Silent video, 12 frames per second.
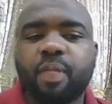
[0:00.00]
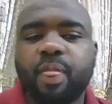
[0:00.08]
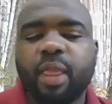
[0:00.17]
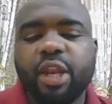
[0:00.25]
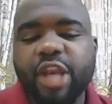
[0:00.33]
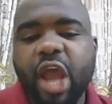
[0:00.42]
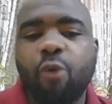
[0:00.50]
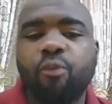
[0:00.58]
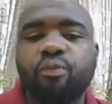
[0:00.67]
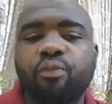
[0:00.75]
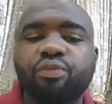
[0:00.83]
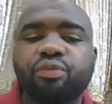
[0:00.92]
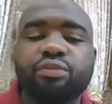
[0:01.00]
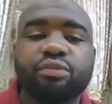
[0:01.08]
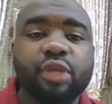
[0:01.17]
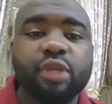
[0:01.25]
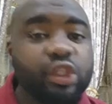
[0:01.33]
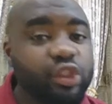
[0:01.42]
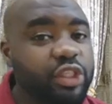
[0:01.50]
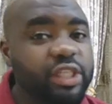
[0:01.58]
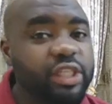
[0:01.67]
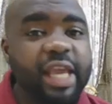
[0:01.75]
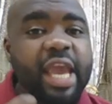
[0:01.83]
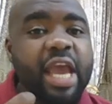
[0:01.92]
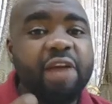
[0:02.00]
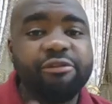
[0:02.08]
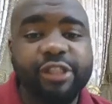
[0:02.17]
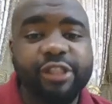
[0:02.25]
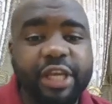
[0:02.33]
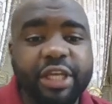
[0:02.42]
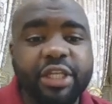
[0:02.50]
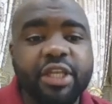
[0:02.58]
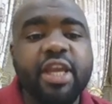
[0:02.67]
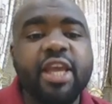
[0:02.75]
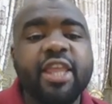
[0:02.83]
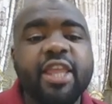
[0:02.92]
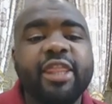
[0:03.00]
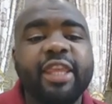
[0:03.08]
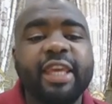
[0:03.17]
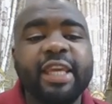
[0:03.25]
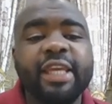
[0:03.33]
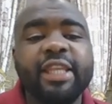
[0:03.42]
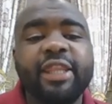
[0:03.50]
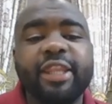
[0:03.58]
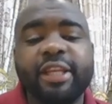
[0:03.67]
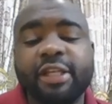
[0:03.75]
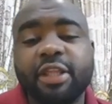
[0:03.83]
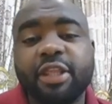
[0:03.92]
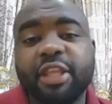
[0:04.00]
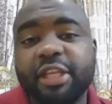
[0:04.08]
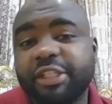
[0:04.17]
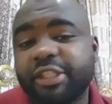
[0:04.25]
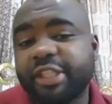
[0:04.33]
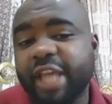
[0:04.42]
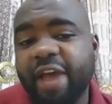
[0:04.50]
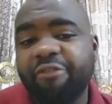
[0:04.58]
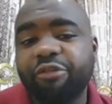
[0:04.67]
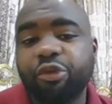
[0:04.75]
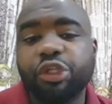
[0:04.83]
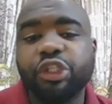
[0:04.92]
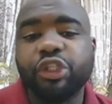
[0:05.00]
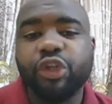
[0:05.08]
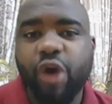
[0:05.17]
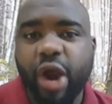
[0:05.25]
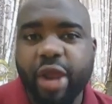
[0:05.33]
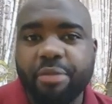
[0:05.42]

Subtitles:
Now, just like I have said, they serve to describe,